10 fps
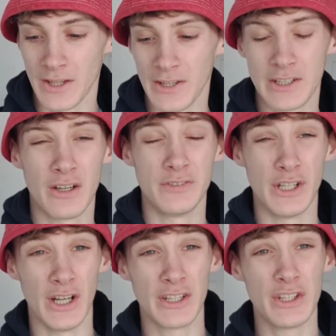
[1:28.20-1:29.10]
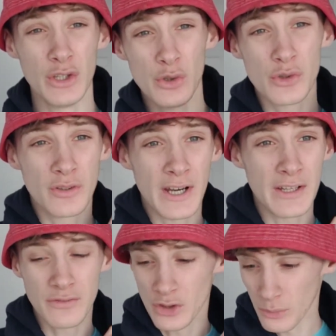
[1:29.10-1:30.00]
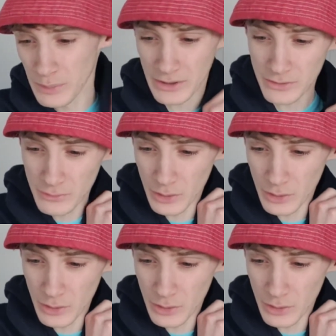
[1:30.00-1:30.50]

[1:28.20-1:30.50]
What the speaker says: Now they cover a huge array of topics.